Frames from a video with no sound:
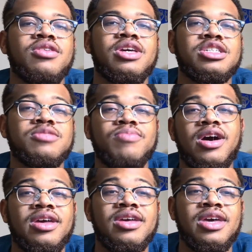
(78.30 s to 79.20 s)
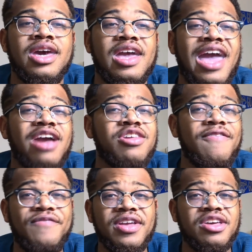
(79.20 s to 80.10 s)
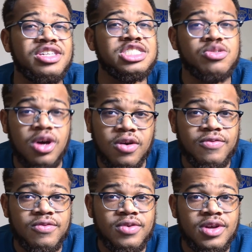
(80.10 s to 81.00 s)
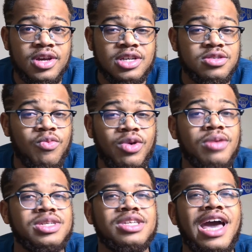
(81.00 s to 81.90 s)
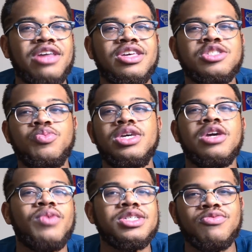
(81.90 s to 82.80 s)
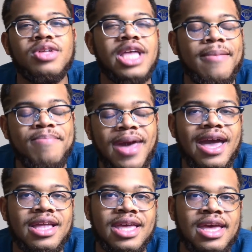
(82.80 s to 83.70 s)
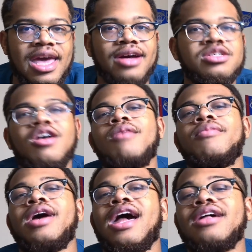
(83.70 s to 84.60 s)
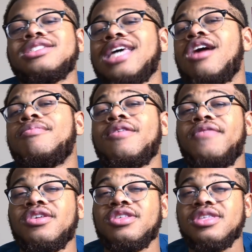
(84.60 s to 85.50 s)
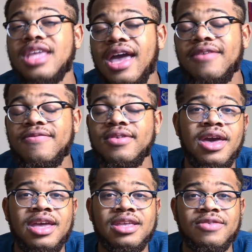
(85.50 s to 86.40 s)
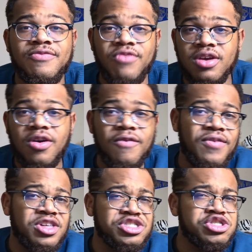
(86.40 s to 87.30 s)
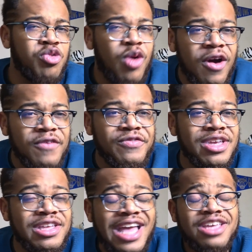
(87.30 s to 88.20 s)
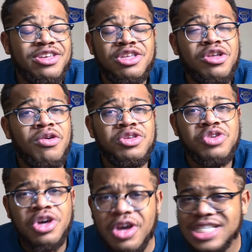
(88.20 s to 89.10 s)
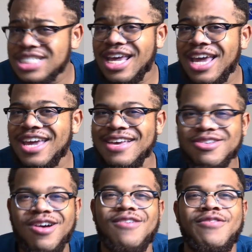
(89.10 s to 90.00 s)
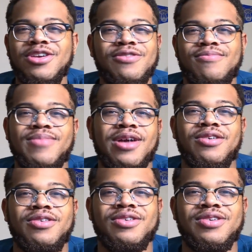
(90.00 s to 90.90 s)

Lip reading: took his spot and actually finished in 12th. So Williams actually this weekend wasn't really that bad. Alex Albon finished 9th, and Franco finished 12th. And you could say he was already doing better